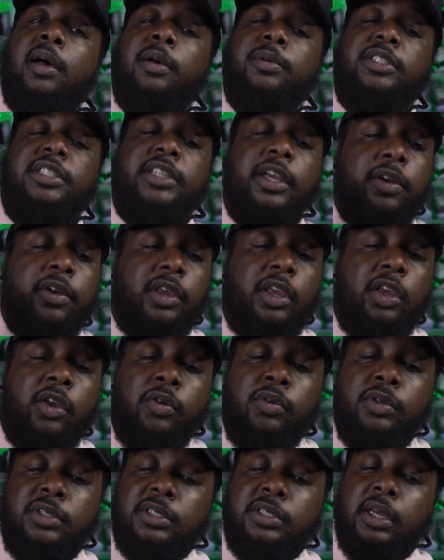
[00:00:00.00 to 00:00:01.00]

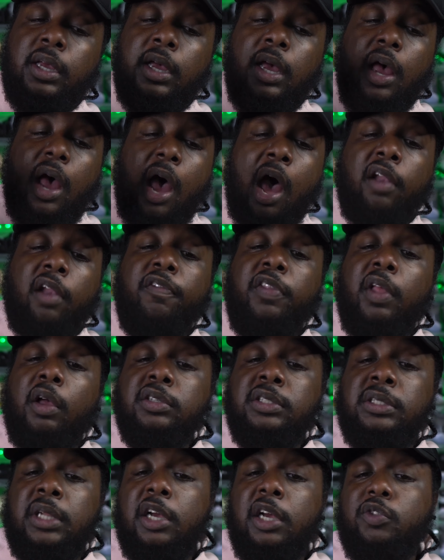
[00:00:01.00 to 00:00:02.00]
Syracuse. All of
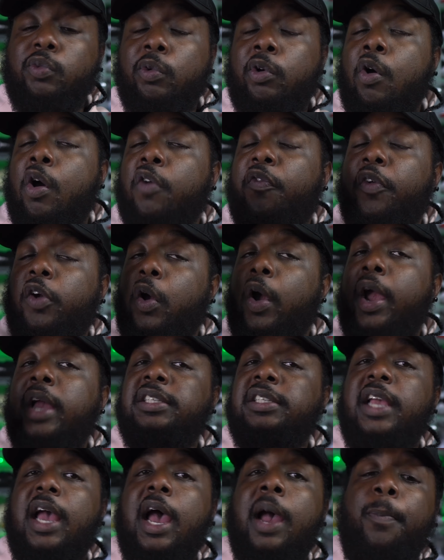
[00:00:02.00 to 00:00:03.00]
those dunks were going for
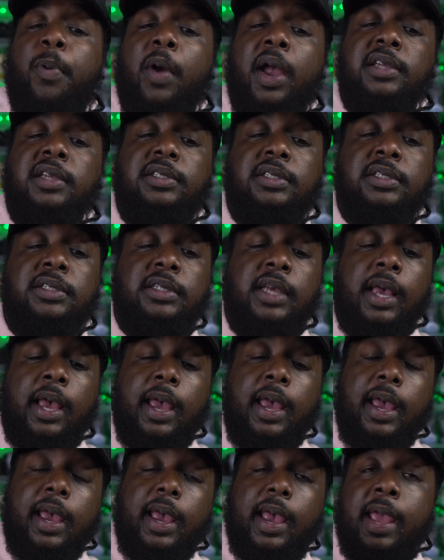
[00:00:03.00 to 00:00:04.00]
crazy high prices,
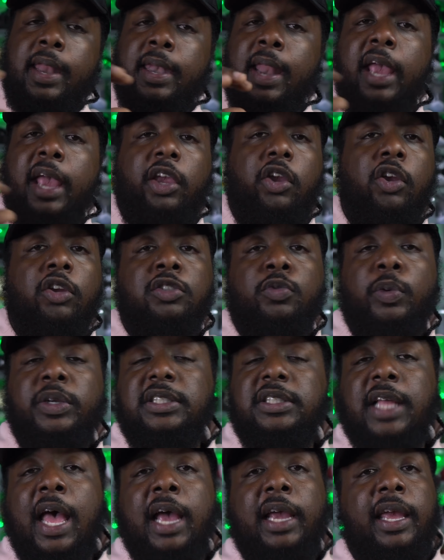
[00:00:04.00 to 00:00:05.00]
and Nike is
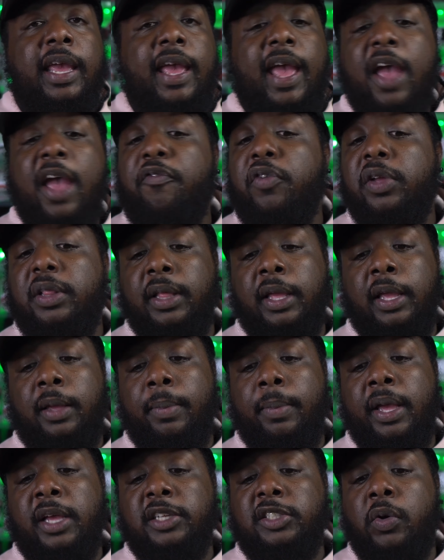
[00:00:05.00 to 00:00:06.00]
restocking everything,
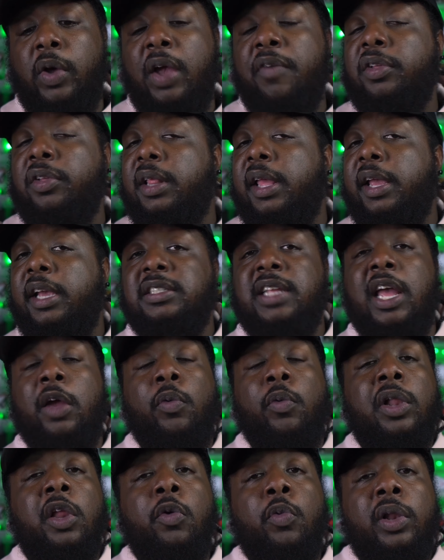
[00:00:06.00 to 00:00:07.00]
man. So everything is like
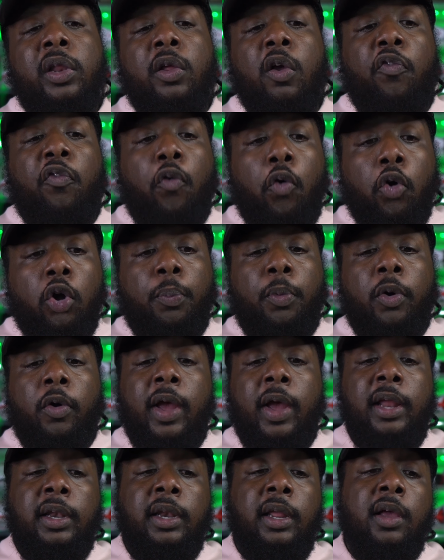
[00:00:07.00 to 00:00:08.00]
really, really affordable
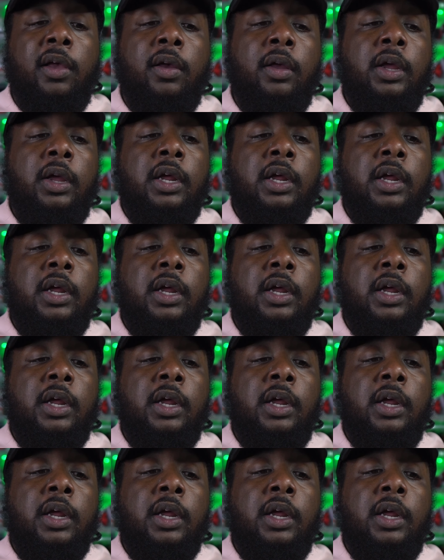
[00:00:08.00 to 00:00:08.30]
right now.